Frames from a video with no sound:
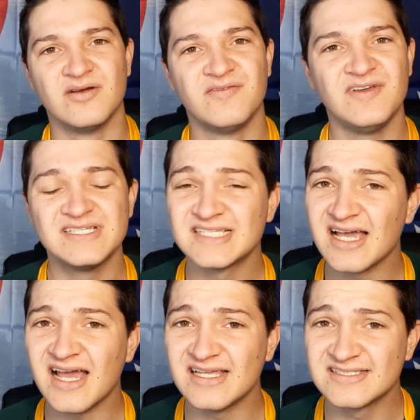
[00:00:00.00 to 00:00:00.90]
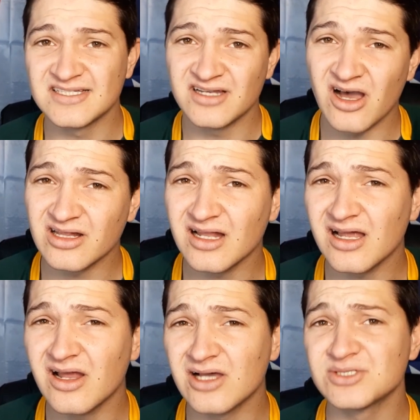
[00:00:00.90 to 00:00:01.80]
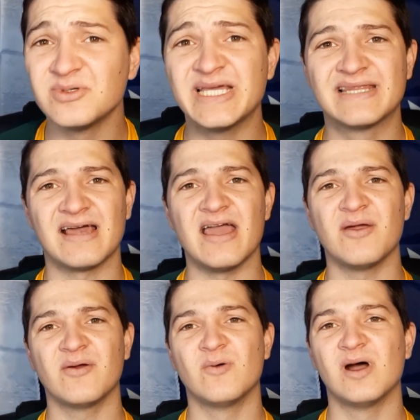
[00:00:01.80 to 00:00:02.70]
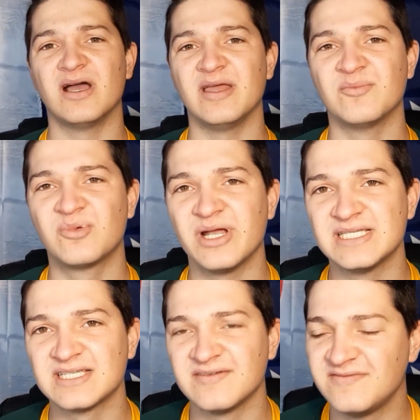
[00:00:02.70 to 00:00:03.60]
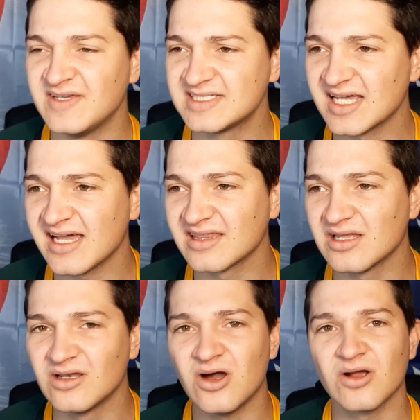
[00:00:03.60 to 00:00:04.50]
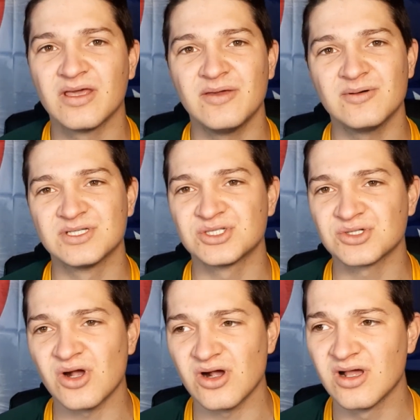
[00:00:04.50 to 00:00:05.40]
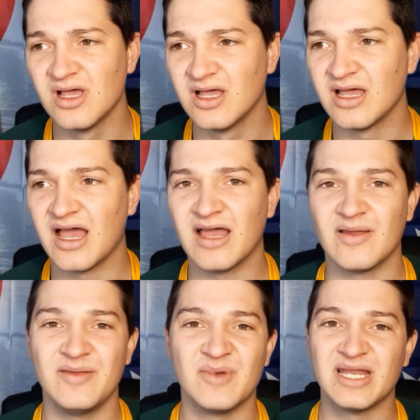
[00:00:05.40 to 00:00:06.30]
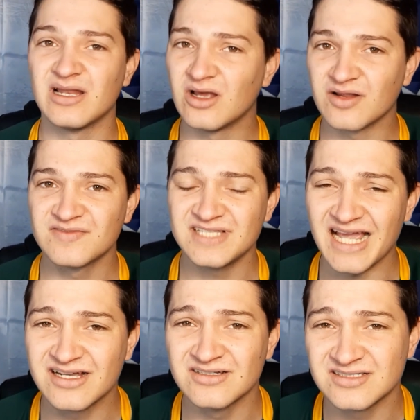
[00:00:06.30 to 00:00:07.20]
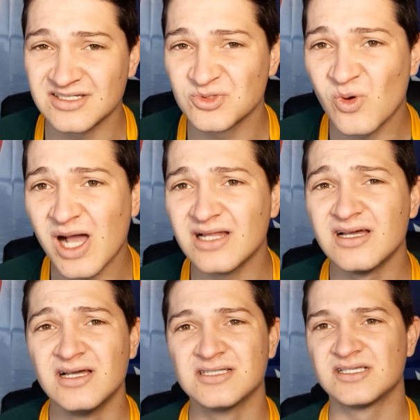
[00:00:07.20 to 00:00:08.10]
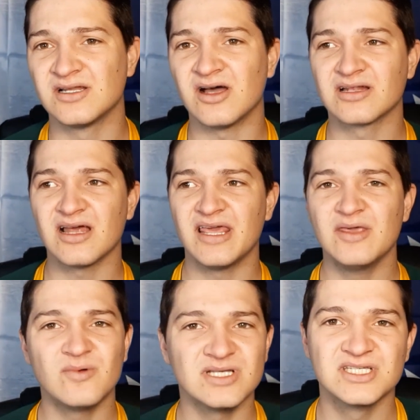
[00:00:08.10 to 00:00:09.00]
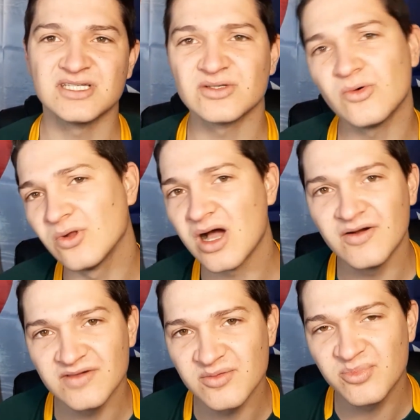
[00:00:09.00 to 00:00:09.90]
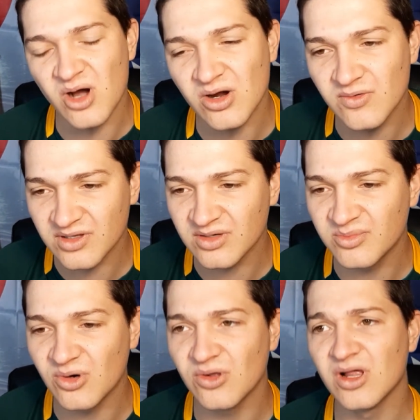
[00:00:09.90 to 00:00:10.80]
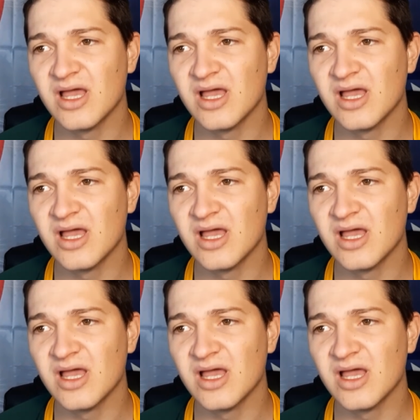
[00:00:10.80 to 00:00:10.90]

Visa and Sinatla last week, they were impressive. Visa at the lock, he was strong. He made a lot of tackles as well. Sinatla, he was just all over the park with the ball,